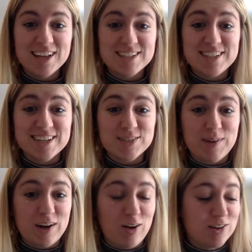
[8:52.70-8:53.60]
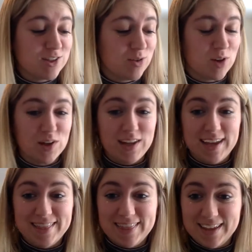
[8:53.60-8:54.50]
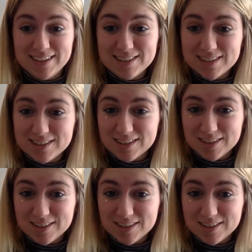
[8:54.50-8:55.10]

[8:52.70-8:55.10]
6 might also look like this.